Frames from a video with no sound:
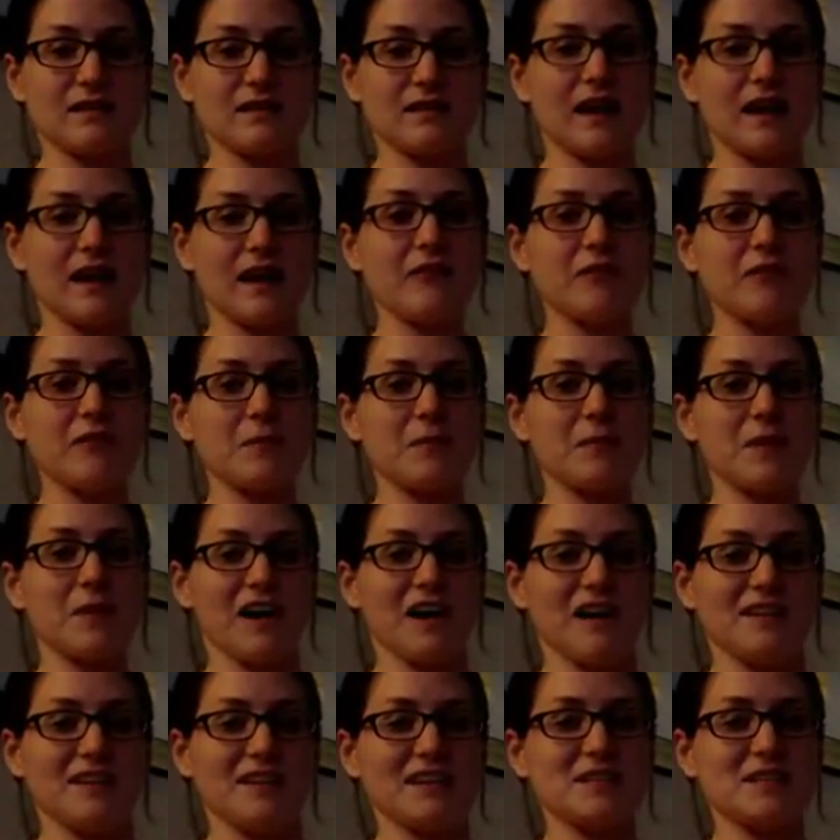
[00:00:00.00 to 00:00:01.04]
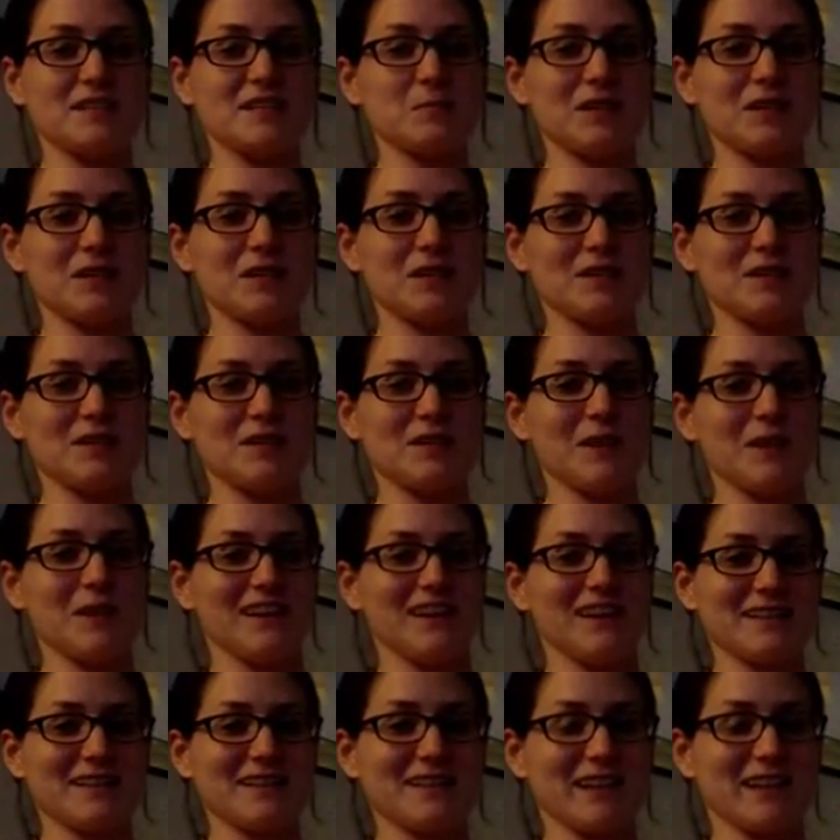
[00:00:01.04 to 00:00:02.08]
I have a pond. I just put in a pond
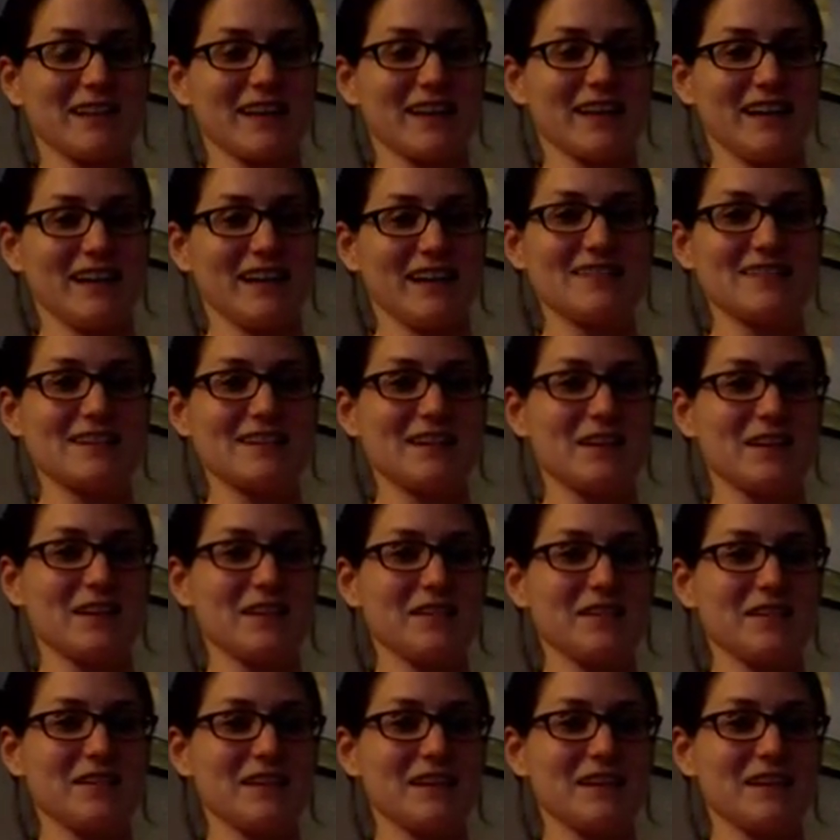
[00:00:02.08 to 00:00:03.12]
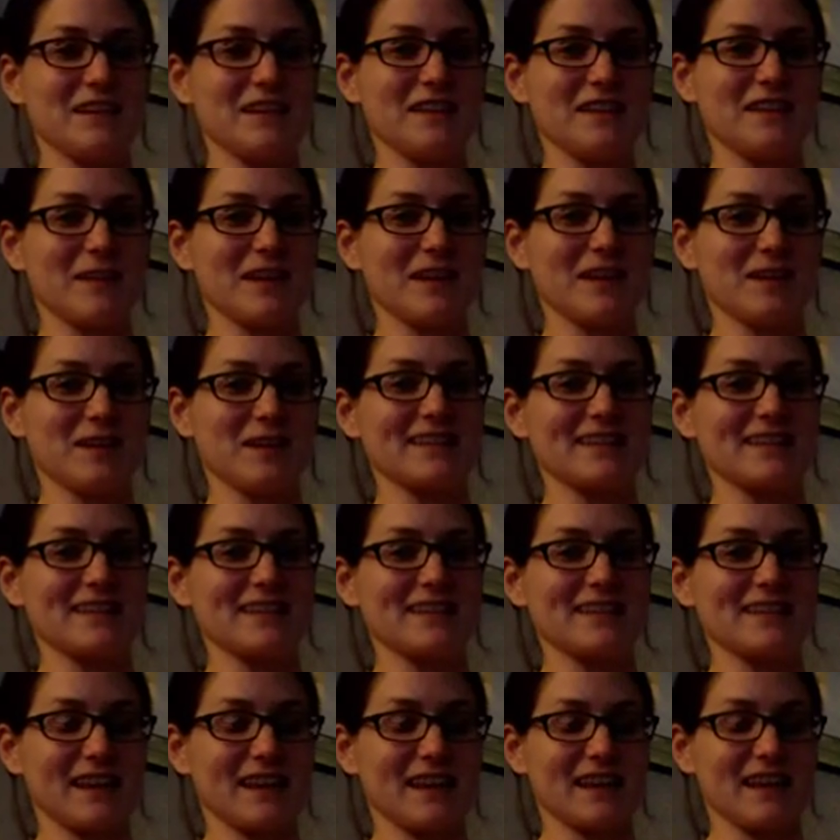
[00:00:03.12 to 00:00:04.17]
last weekend, so that's my other big
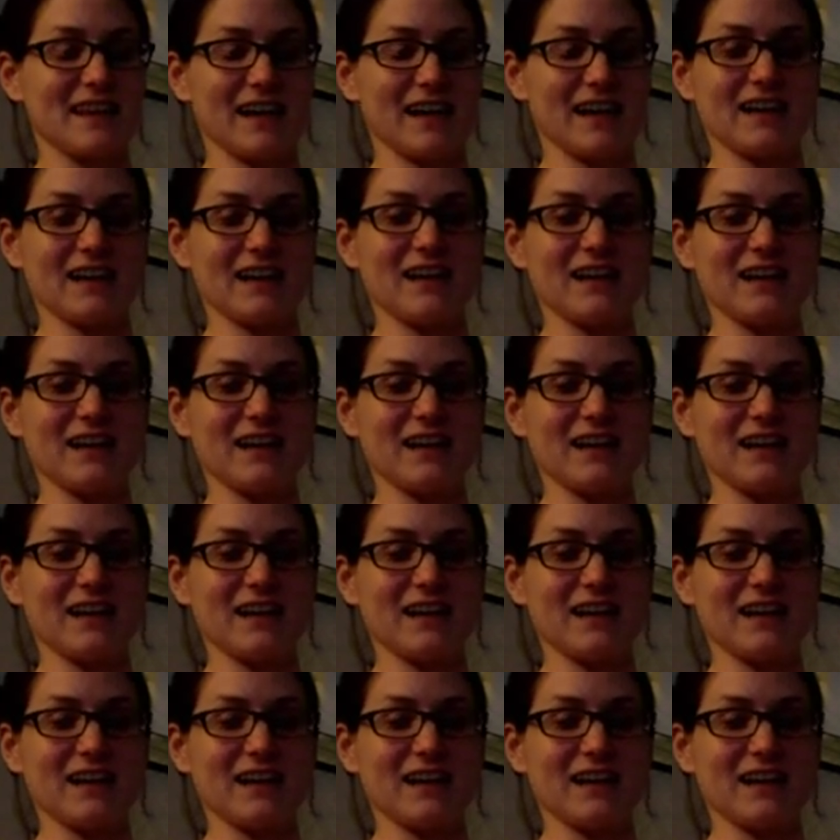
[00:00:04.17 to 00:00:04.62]
exciting thing.